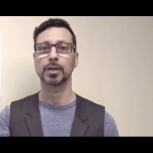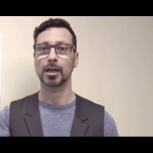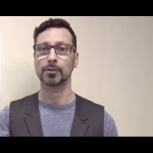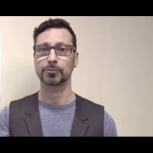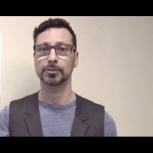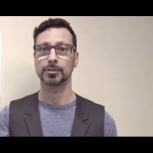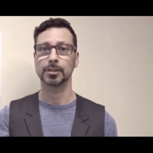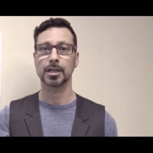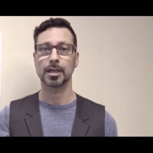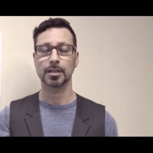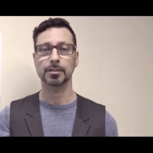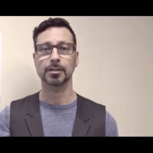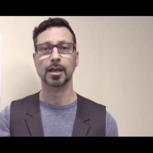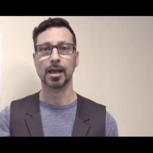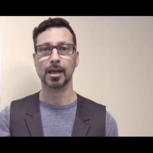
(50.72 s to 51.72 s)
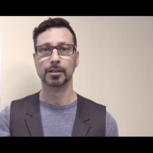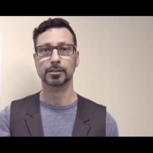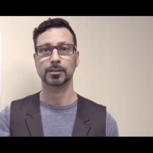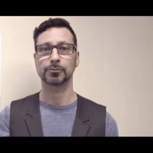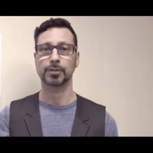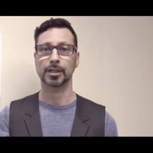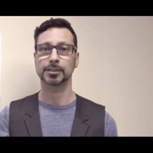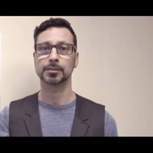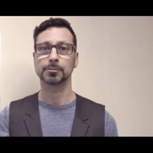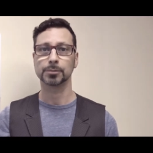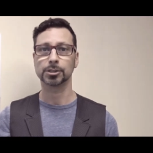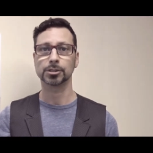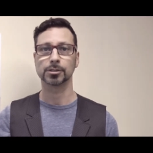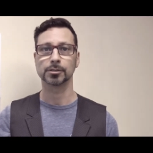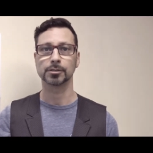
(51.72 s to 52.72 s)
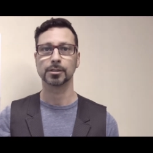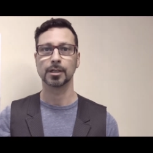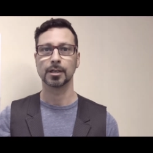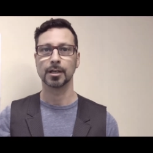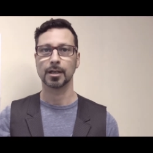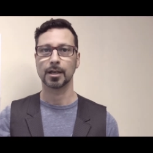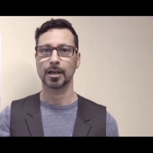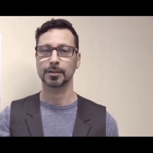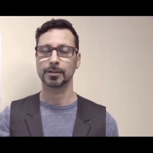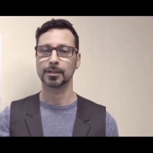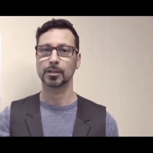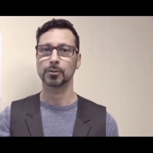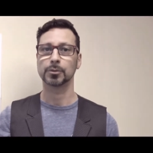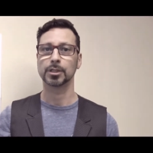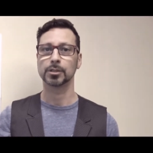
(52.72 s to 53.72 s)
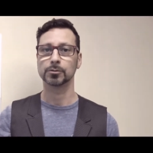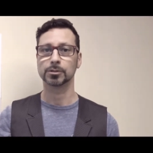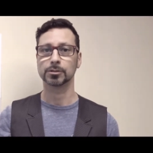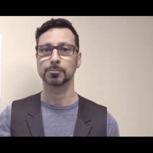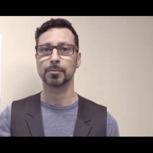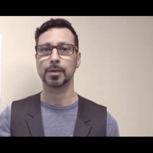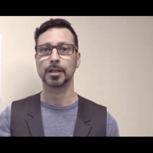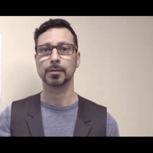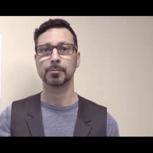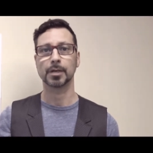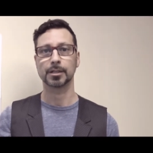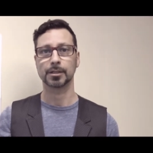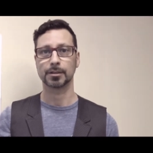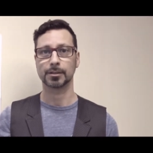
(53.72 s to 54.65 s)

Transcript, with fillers: we have an interactive exhibition, and there we use many, many